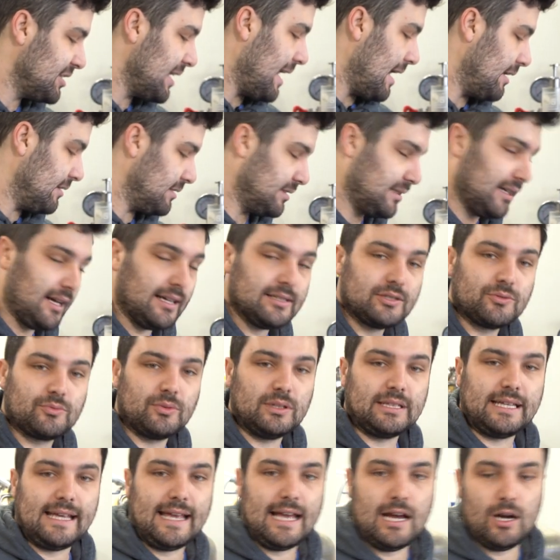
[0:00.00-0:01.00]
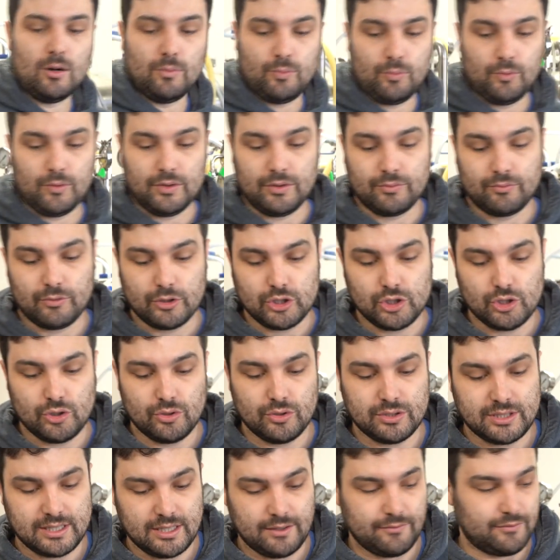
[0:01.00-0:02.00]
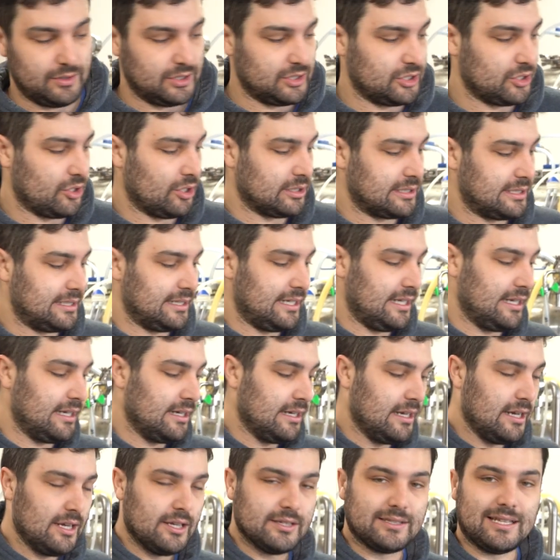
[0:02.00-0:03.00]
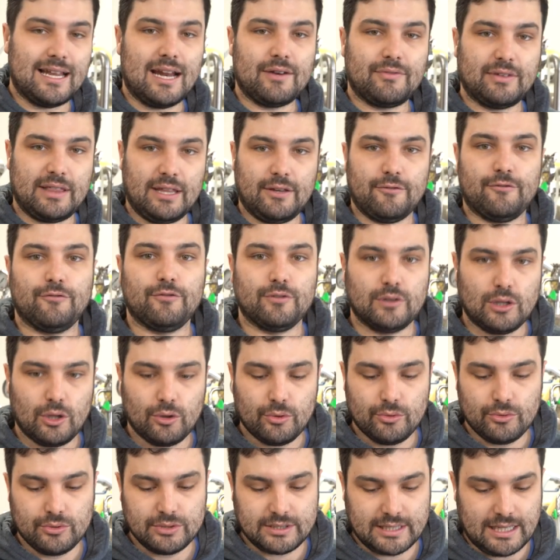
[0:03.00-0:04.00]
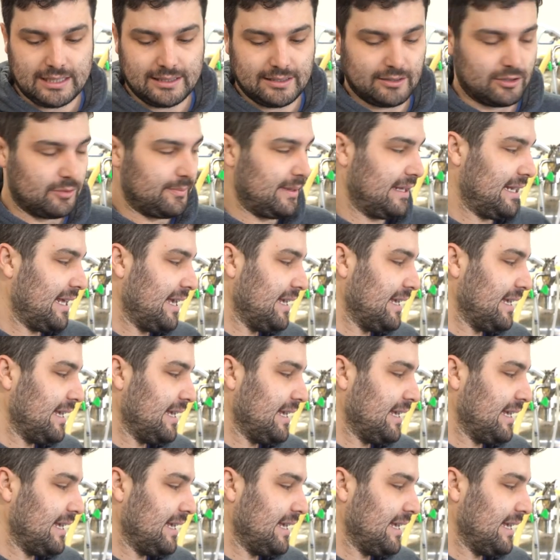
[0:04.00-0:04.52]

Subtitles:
out does really help with reducing viscosity so that everything flows a little bit